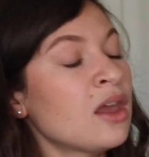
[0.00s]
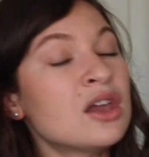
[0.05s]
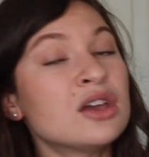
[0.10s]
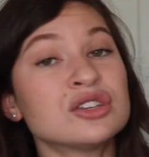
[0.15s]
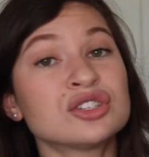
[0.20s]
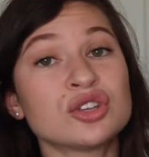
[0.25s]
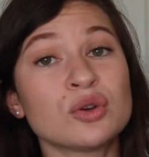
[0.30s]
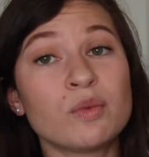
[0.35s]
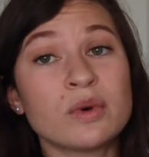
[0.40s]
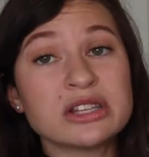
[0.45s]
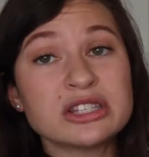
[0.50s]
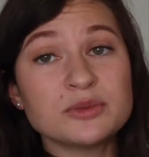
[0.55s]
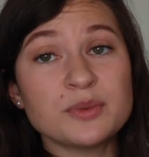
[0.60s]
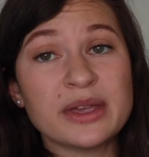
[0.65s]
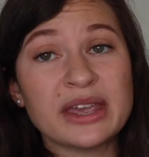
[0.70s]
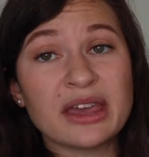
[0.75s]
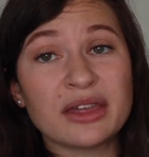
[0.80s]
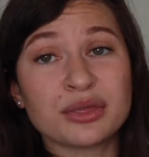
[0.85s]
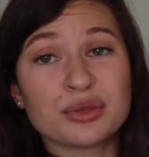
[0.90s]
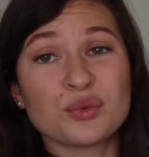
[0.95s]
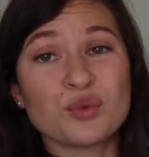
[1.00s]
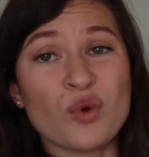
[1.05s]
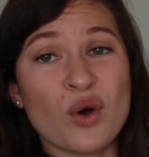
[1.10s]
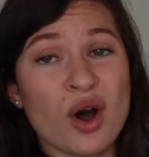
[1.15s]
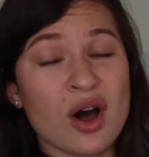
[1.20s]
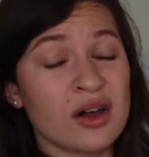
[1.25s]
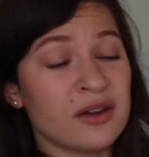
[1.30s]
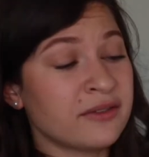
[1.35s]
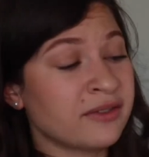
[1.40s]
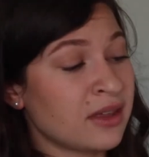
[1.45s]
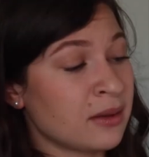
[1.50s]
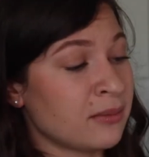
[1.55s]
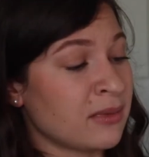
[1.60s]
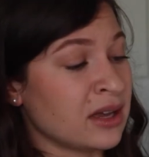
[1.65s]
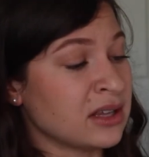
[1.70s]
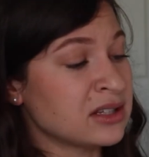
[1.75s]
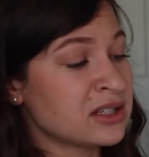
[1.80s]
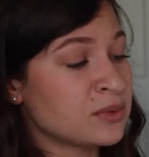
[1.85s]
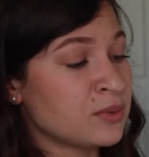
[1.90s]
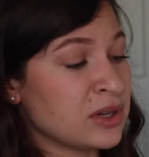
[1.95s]
So once we get through all of the
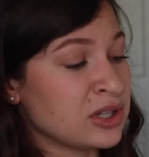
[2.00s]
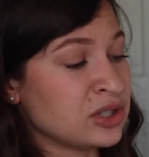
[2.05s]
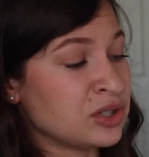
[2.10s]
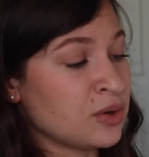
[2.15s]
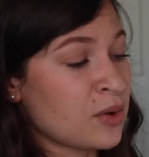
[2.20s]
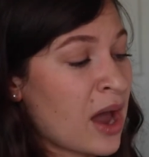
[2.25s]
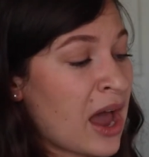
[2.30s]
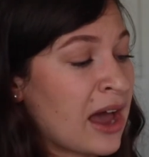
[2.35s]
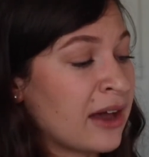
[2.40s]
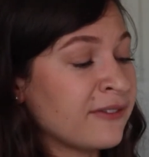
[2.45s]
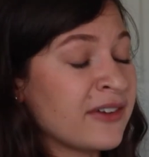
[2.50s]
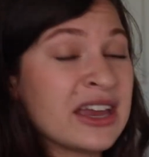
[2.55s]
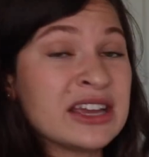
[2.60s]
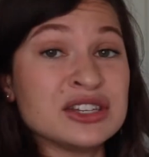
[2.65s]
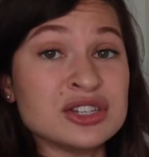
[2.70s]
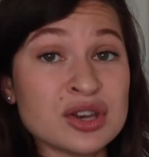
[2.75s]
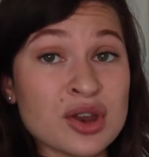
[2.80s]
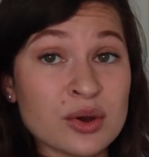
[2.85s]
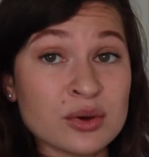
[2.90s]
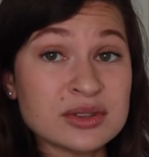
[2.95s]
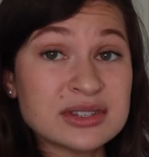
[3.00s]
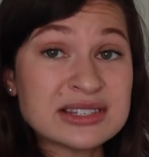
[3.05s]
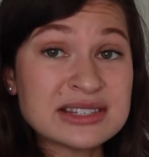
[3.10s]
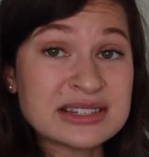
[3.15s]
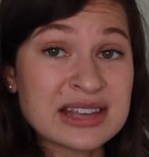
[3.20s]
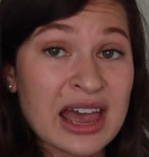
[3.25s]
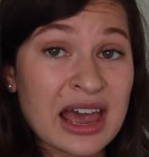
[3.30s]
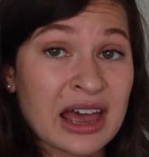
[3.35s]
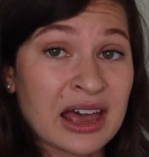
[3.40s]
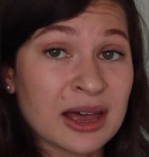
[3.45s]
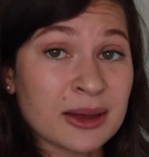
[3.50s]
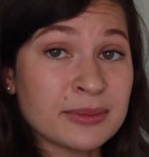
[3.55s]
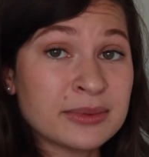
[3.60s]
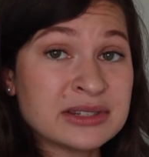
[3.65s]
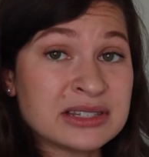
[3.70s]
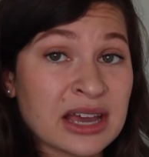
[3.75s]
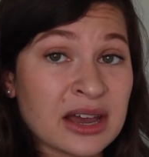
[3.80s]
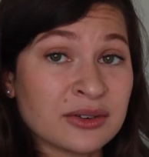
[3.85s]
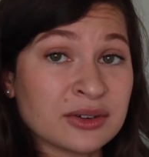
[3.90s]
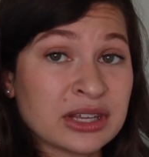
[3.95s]
months, we do have a notes tab
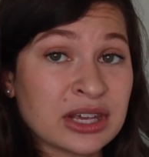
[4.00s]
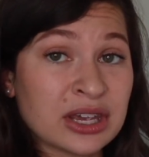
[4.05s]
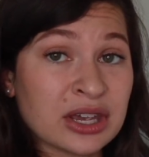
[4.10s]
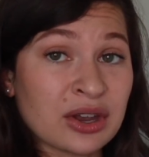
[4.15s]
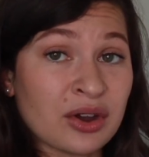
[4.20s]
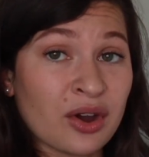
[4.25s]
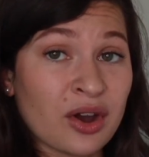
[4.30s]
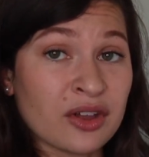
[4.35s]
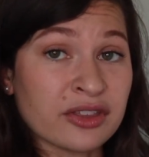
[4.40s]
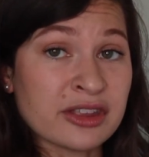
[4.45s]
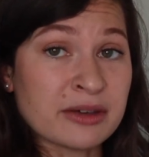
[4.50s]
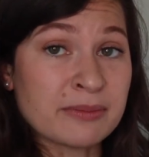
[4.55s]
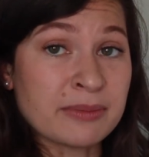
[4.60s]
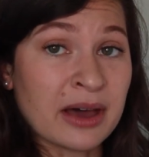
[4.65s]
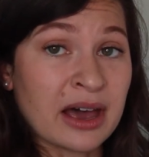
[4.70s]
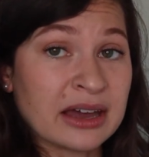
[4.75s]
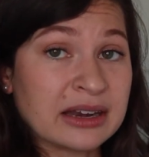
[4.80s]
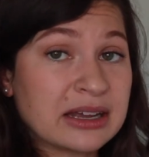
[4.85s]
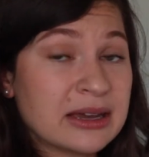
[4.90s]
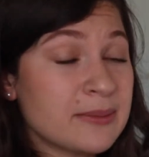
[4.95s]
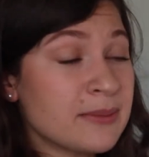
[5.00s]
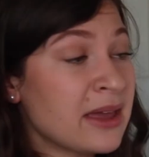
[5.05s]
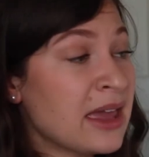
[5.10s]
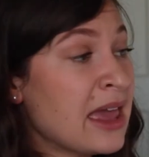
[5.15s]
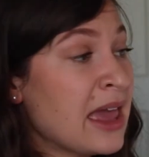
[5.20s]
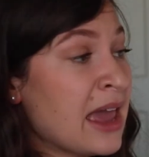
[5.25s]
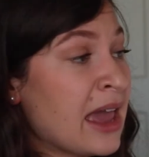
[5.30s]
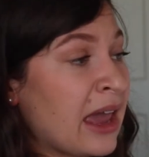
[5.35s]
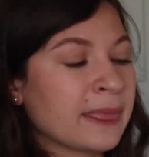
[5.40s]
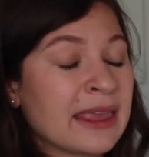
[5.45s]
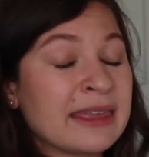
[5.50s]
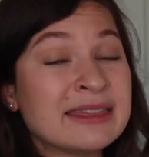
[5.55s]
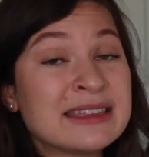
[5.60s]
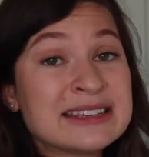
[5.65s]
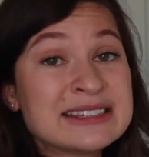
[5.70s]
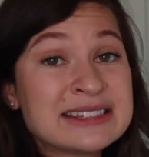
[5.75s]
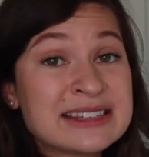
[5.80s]
down here on the bottom, and this